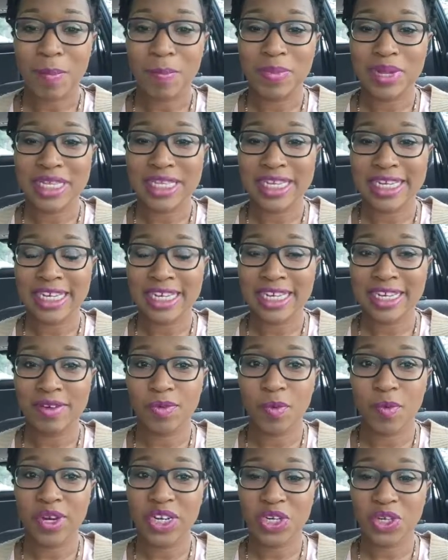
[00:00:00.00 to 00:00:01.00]
But then
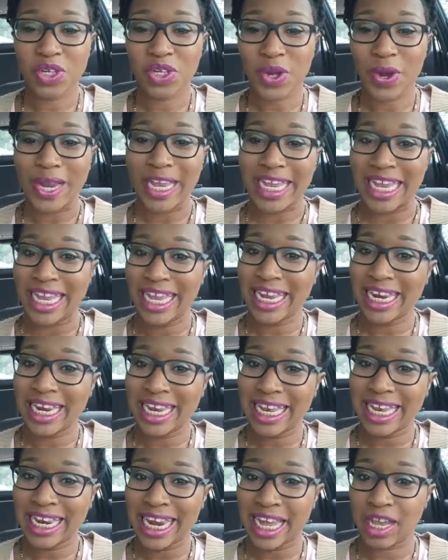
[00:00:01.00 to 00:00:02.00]
once you start getting
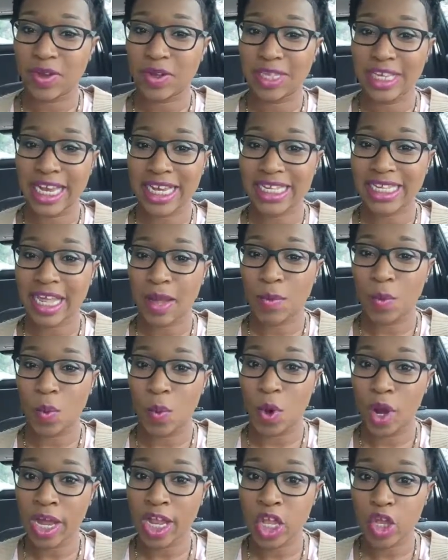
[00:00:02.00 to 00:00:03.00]
it, like you take step
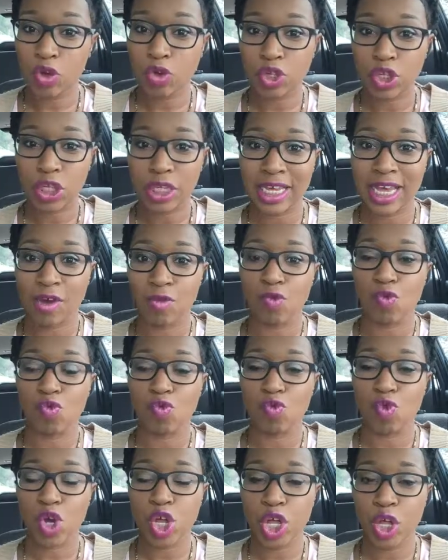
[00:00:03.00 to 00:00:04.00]
one, you get
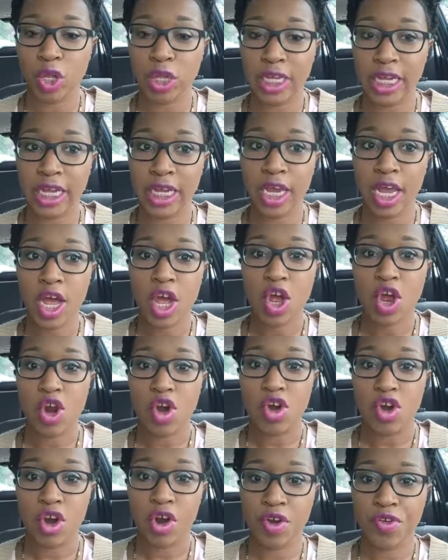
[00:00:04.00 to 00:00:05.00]
really
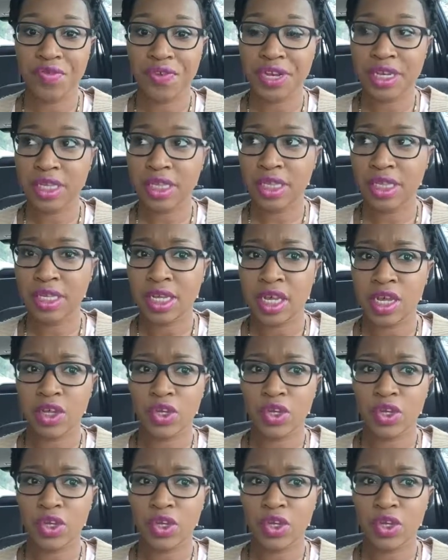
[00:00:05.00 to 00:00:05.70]
nervous.